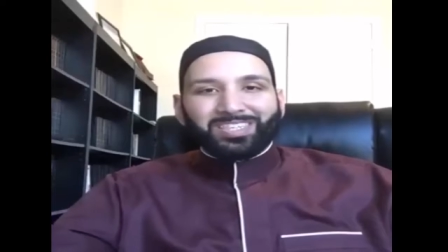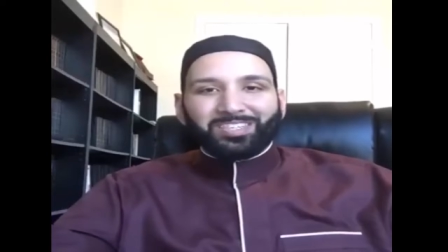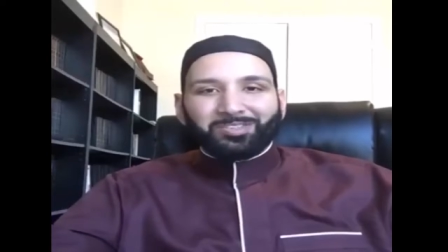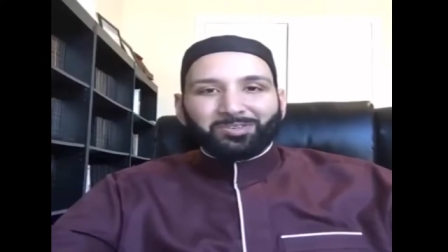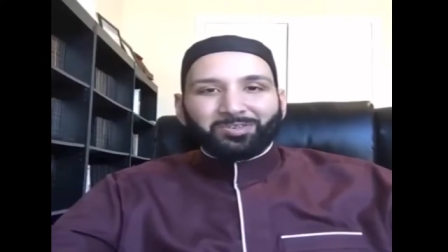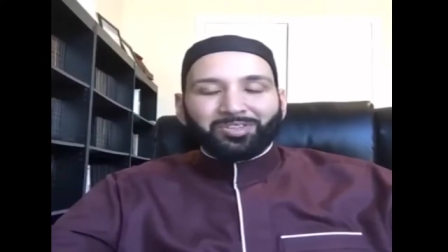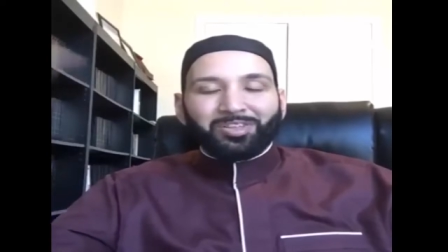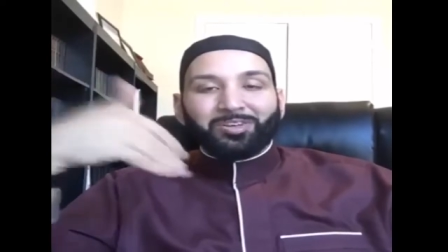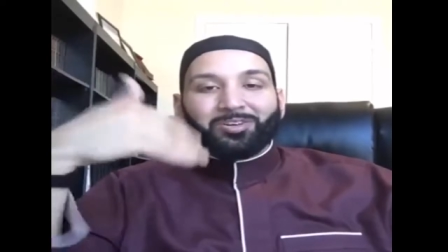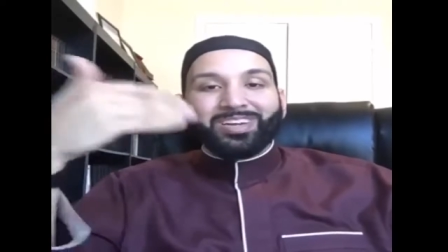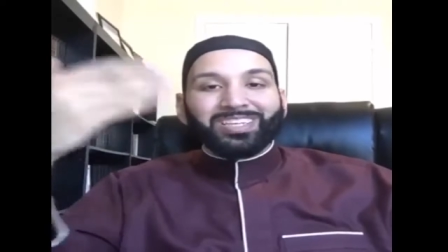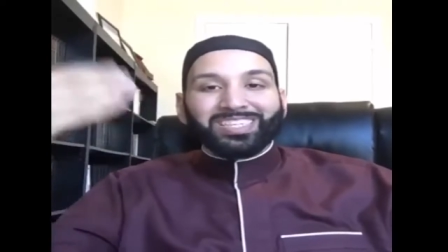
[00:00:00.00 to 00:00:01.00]
it's the truth.
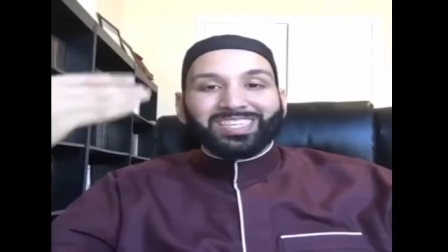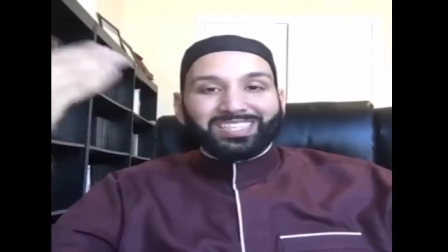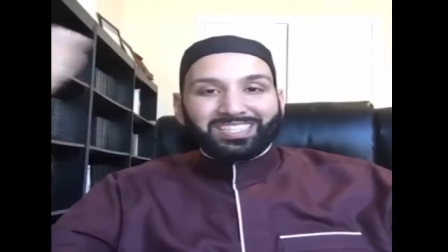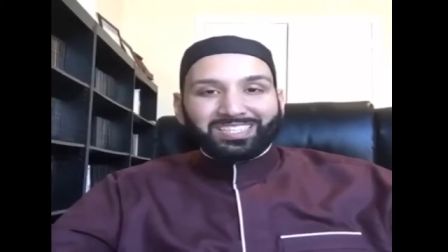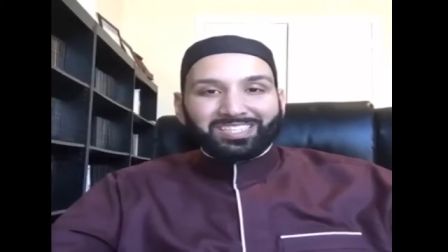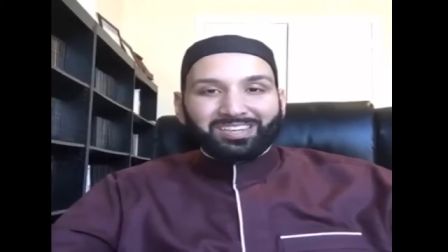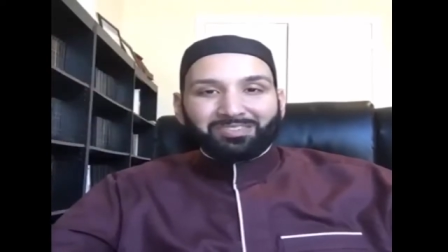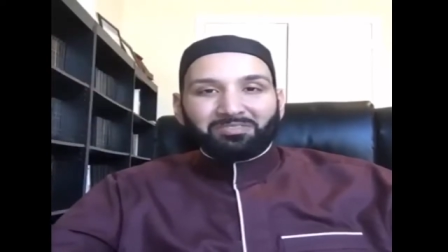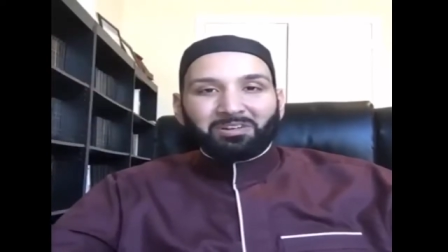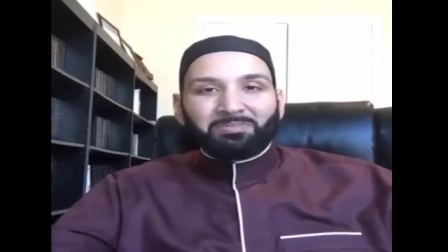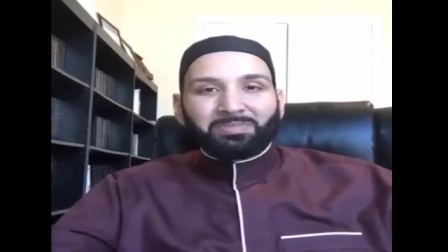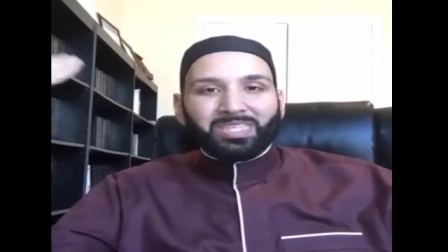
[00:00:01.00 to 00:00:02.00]
Your existence
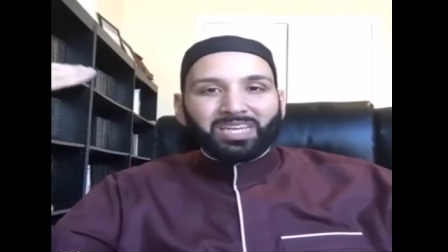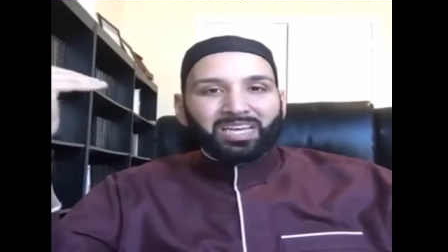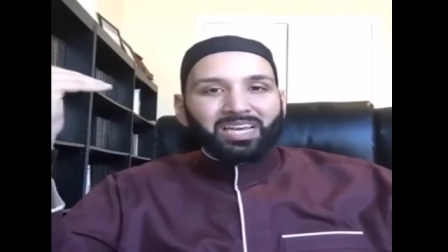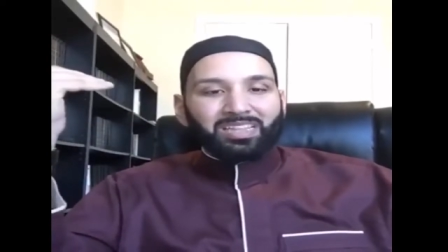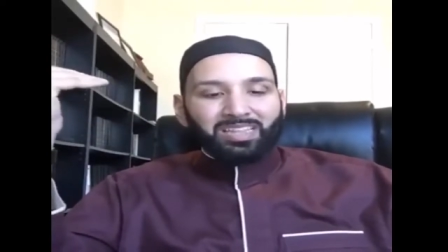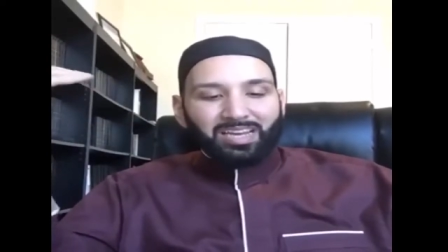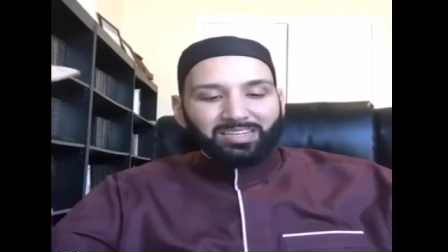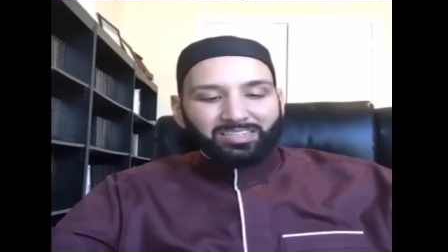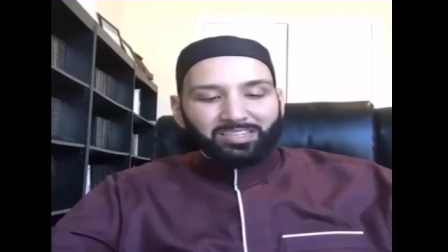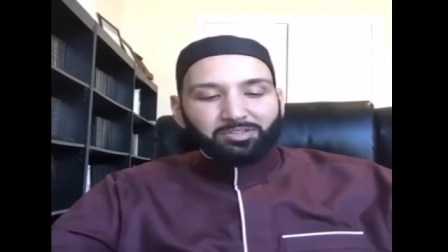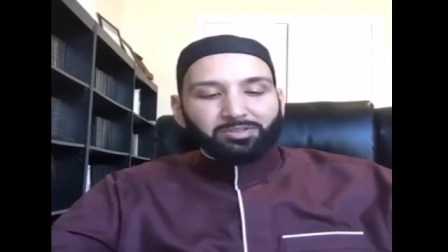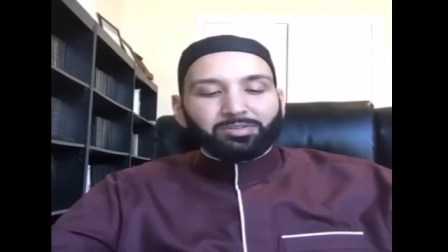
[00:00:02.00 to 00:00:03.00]
confirms that it's
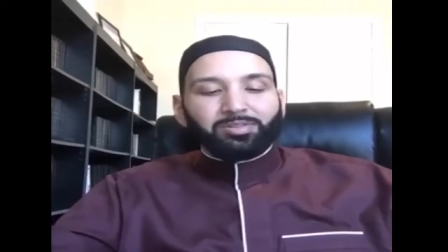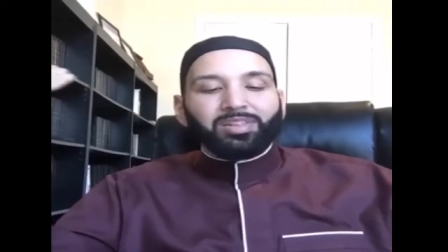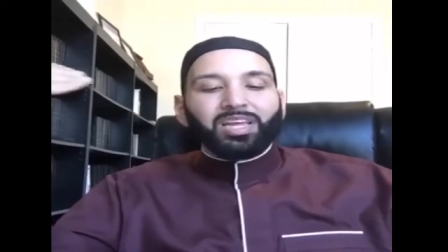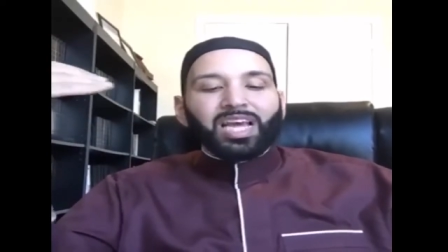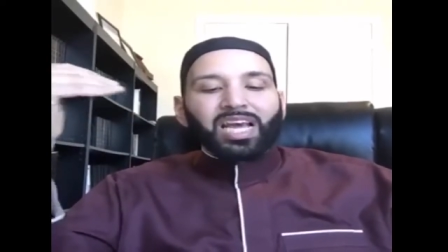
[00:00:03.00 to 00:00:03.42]
the truth.